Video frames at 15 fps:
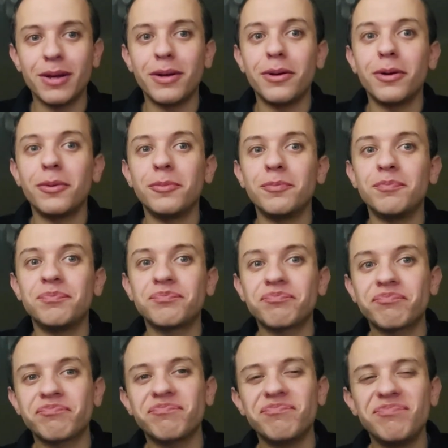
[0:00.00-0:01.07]
um,
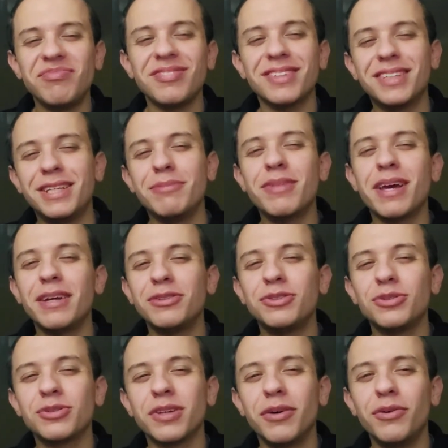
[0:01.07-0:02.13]
keep the hate to
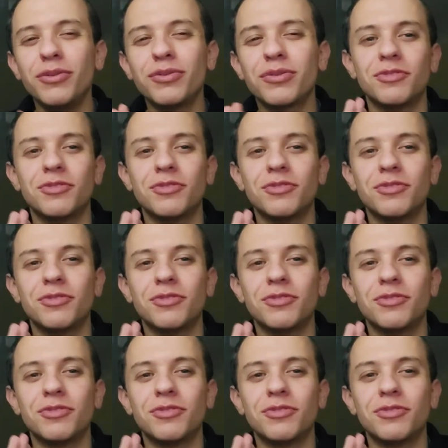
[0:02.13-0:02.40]
yourselves.